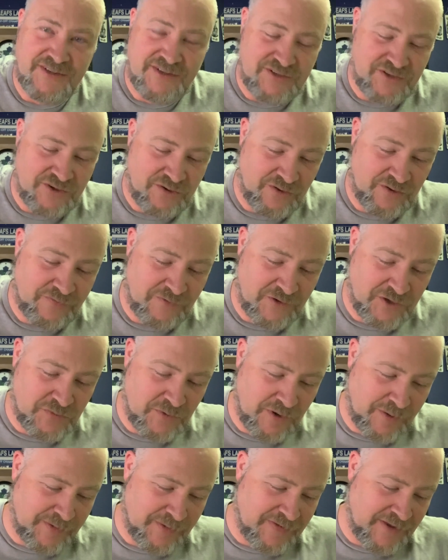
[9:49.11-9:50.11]
So the first
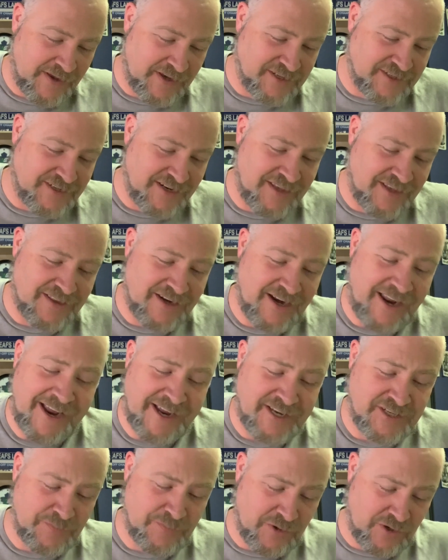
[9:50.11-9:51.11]
one I'm going to take is Nathan
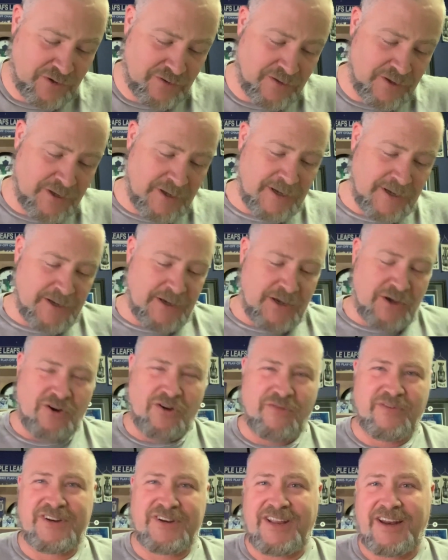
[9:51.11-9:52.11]
Aspinall
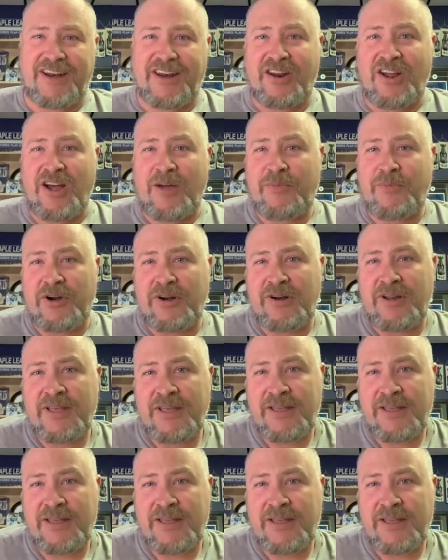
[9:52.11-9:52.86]
over Danny Noppert.